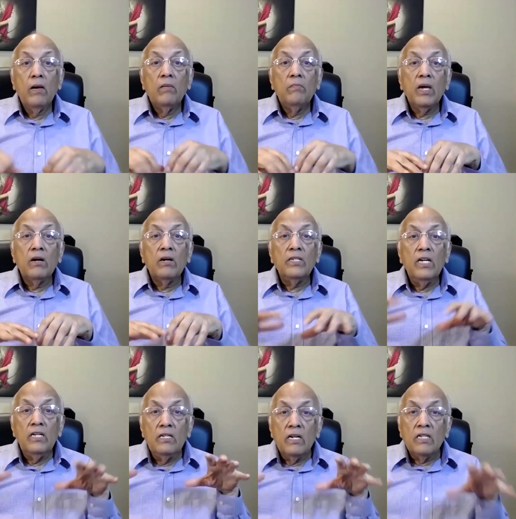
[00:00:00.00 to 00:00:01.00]
because he
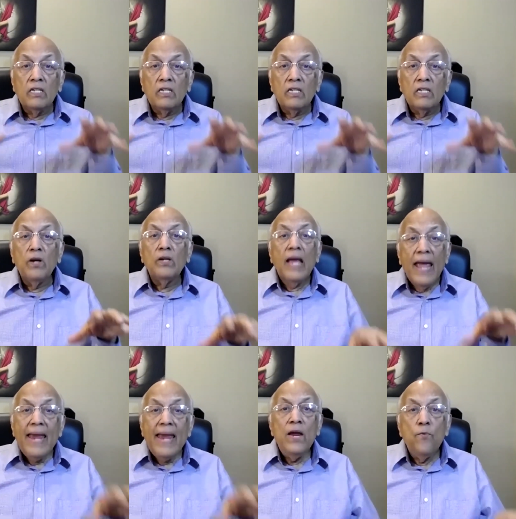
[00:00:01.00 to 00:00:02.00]
does not want
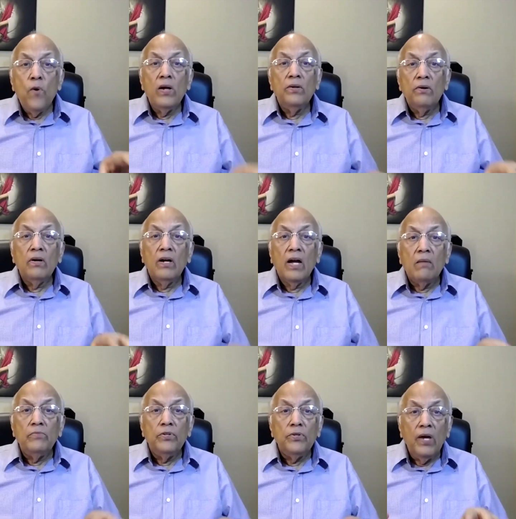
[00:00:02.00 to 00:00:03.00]
anyone to
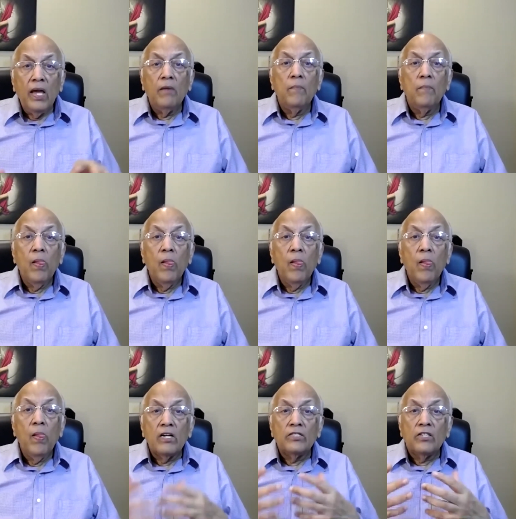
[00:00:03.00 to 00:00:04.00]
come to him
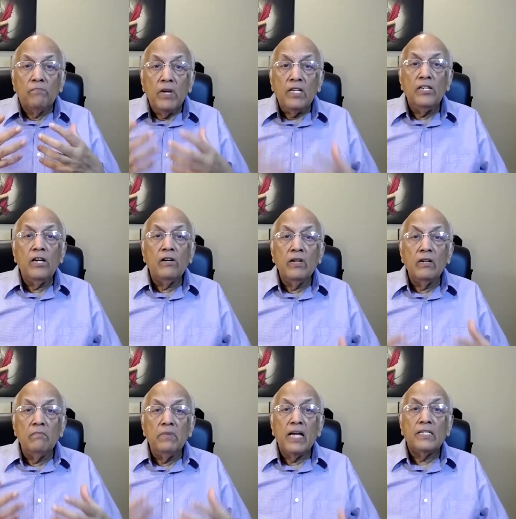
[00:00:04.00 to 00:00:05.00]
because of
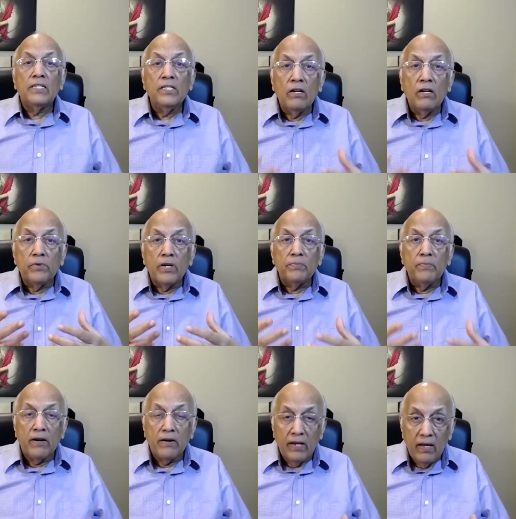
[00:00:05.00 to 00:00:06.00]
material blessing or
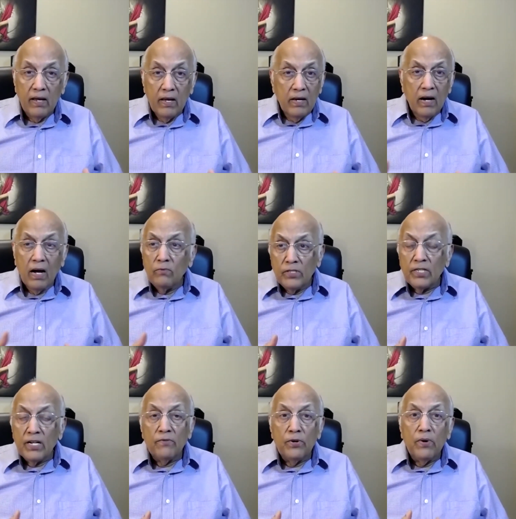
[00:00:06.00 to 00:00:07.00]
prosperity. I wish
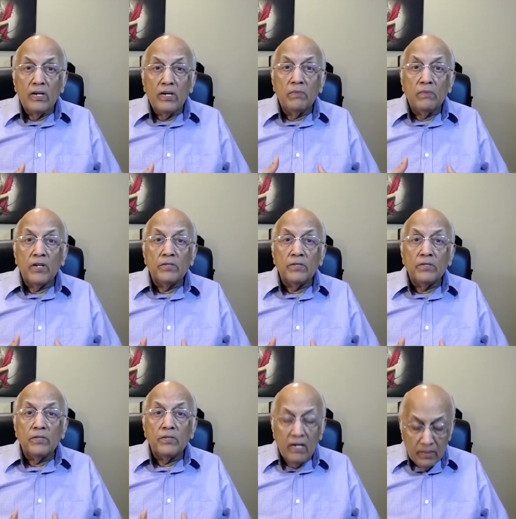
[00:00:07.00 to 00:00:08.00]
everyone in the
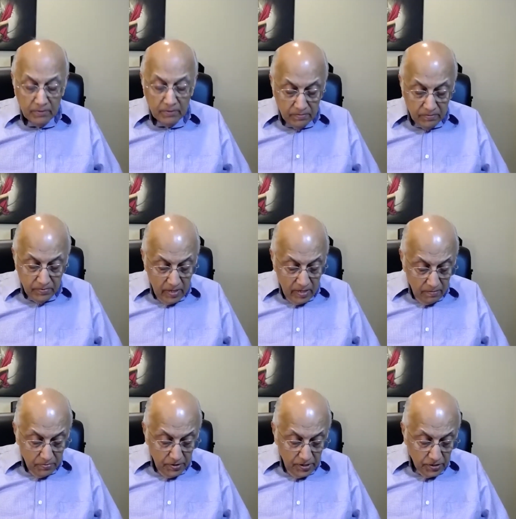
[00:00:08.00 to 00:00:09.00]
prosperity gospel
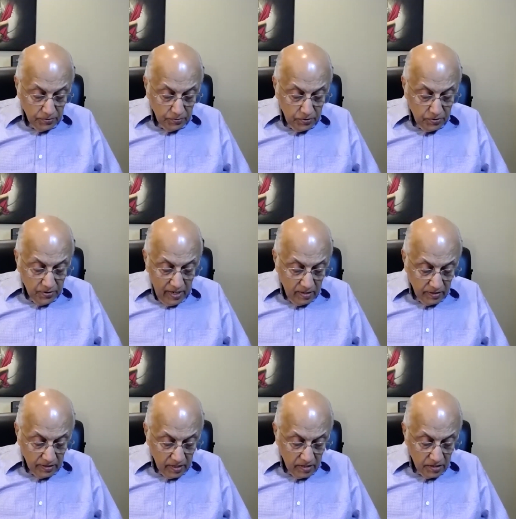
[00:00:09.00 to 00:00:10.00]
preachers would read this
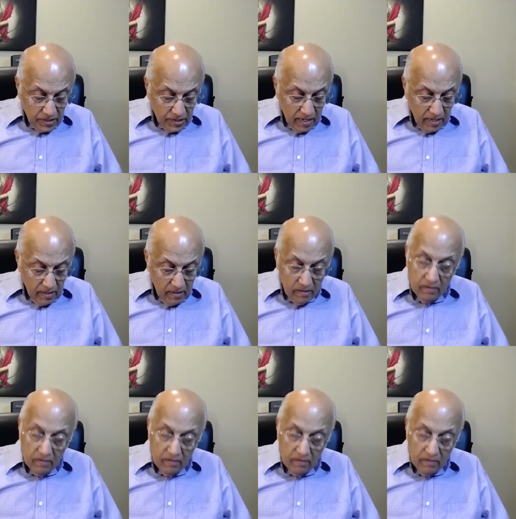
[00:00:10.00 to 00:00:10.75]
and understand it.